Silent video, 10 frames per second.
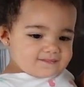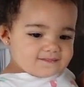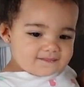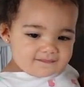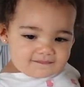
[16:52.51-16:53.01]

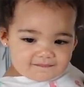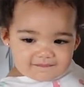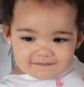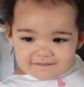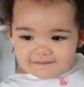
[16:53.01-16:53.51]

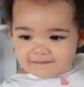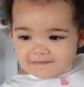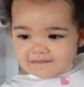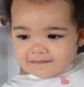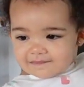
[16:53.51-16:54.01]

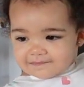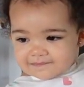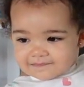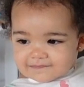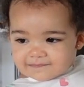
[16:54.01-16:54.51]

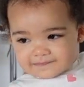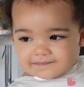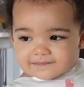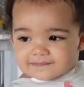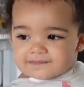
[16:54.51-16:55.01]

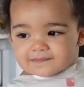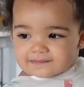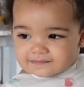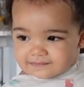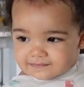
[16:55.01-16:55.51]

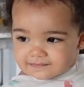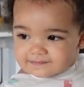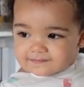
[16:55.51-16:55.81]
[no speech]